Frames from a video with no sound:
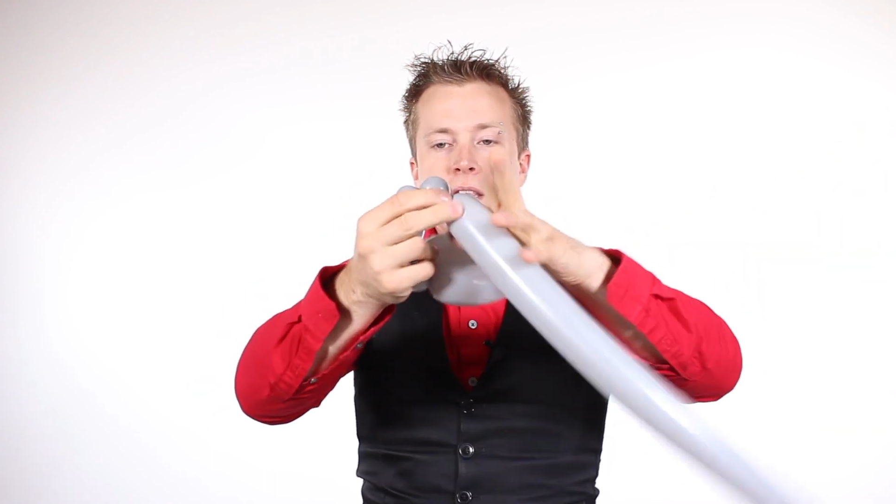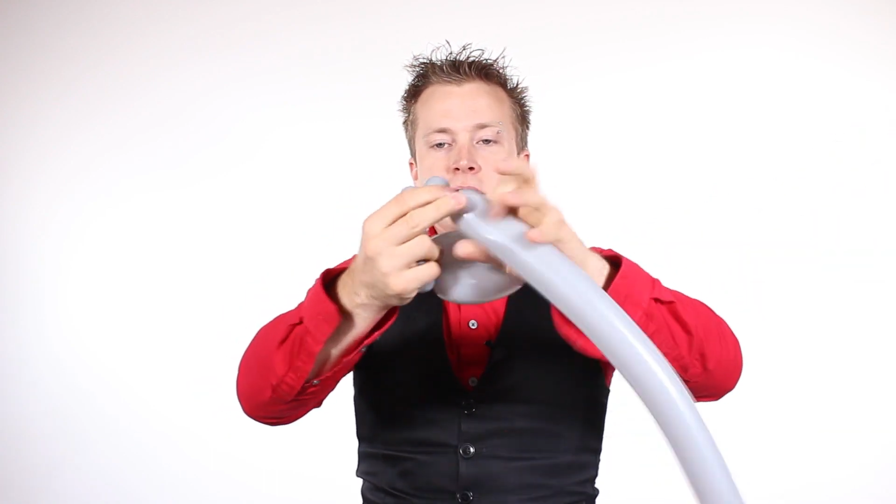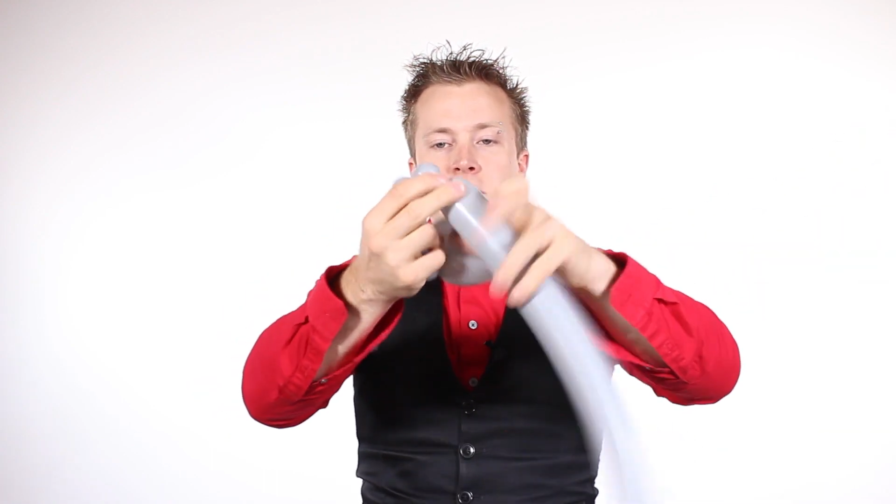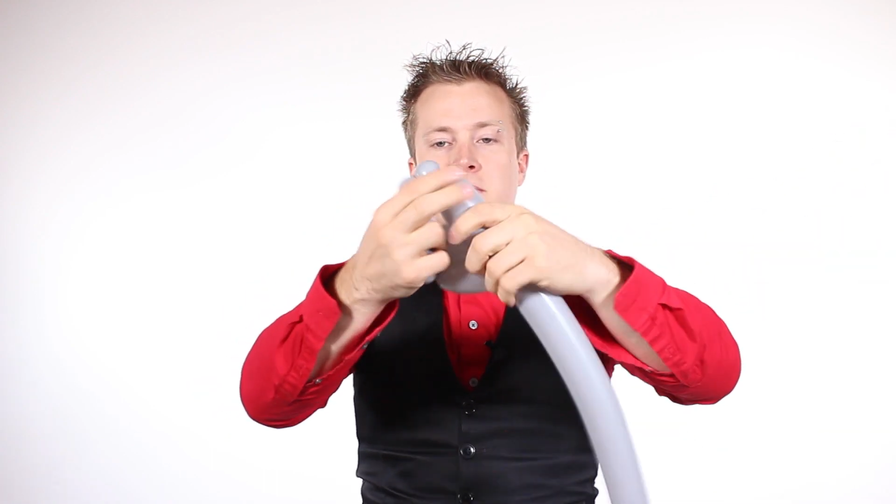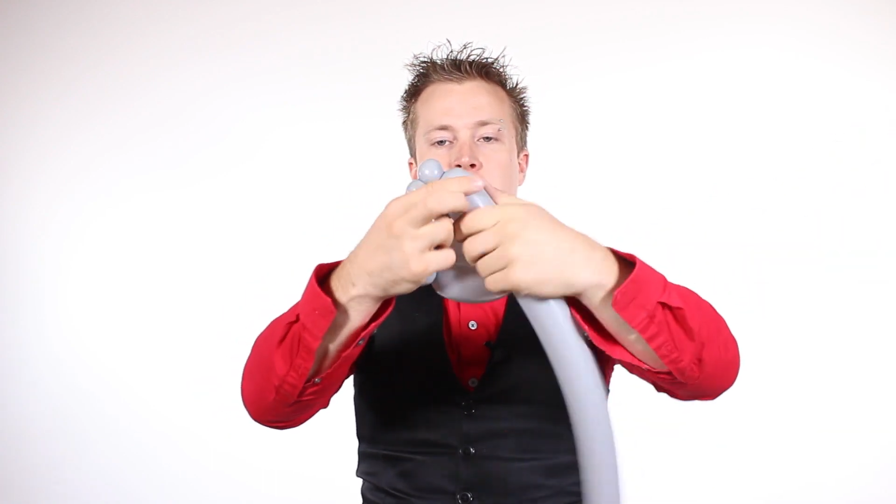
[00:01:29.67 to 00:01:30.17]

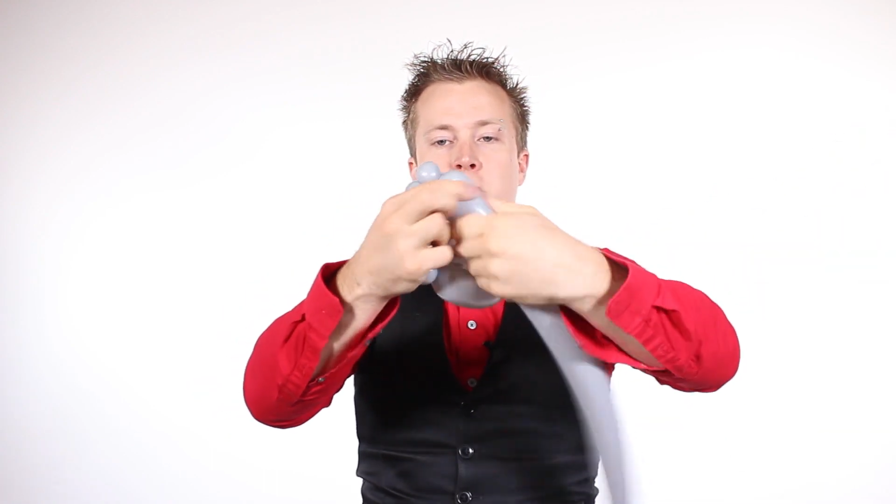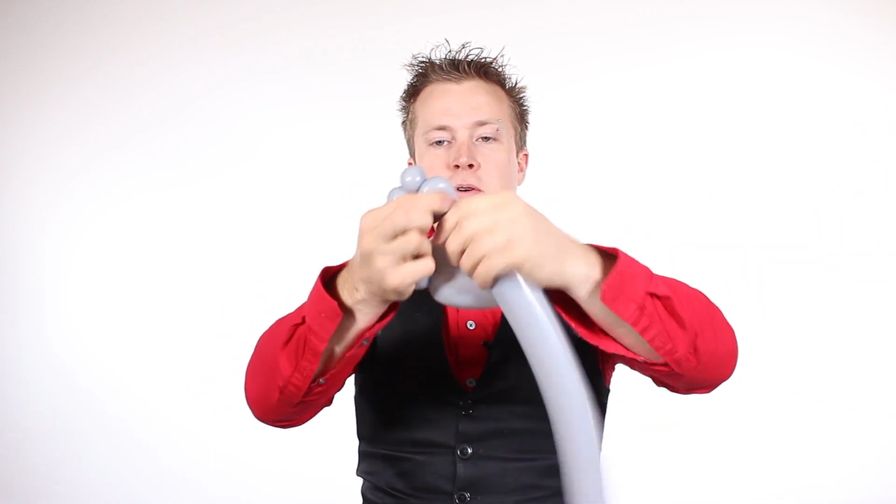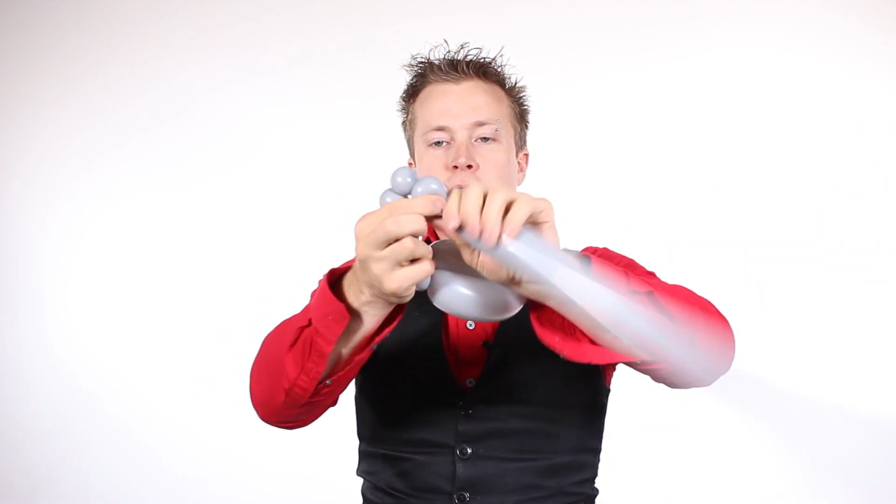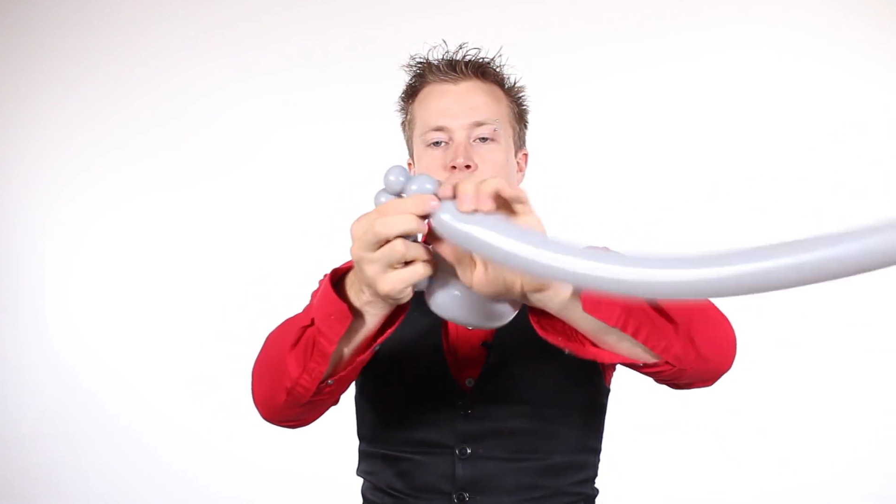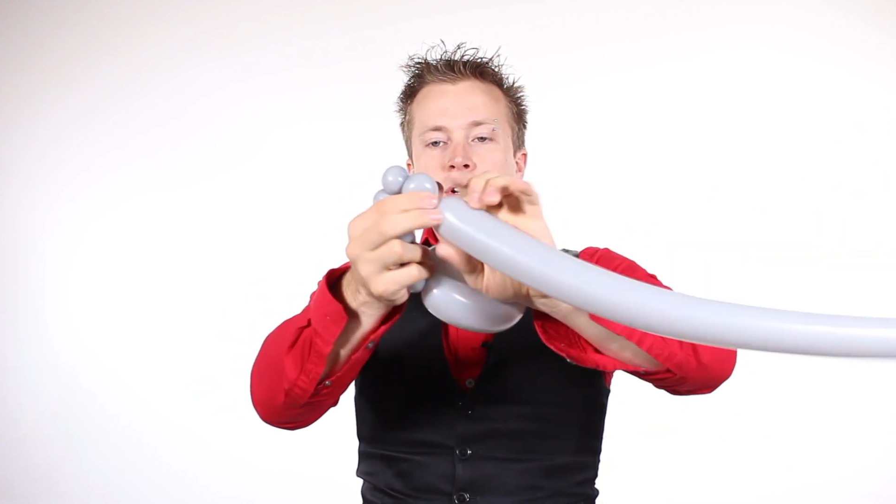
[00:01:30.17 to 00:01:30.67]
there's
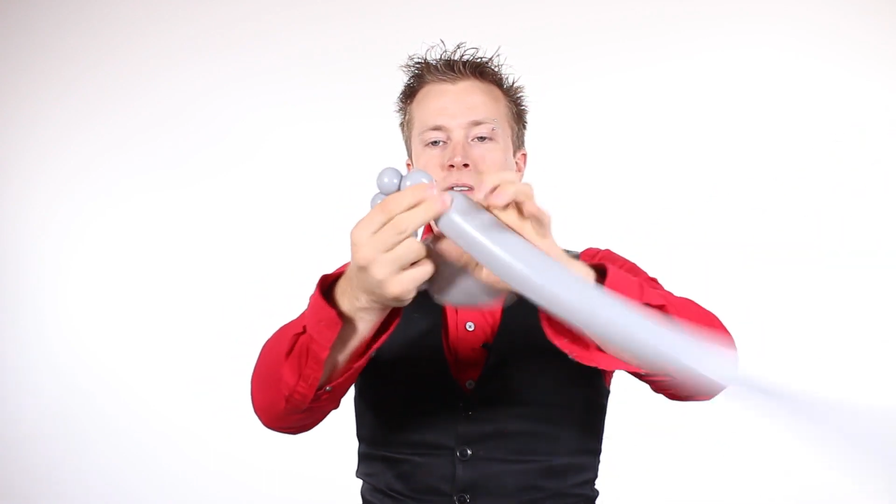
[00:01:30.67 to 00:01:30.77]
four,